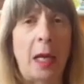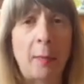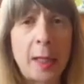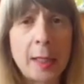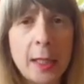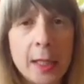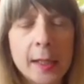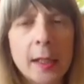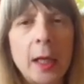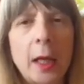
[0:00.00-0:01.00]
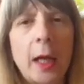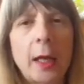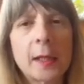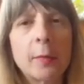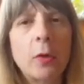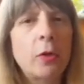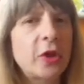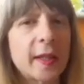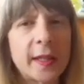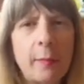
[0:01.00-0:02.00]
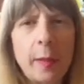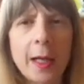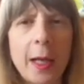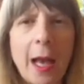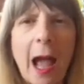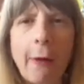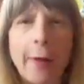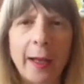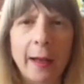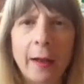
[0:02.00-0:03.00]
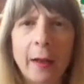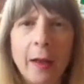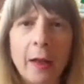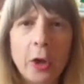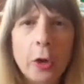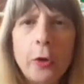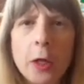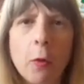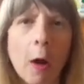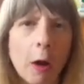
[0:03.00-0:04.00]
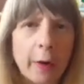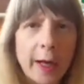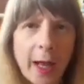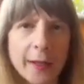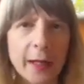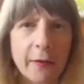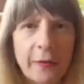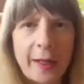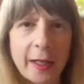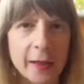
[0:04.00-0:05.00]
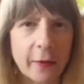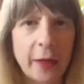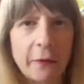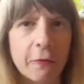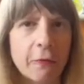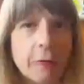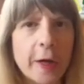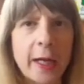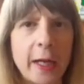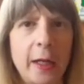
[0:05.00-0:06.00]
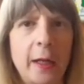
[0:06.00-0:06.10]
Maybe it is. It's more just simply allowing who you are, and it has that feeling. It's very free.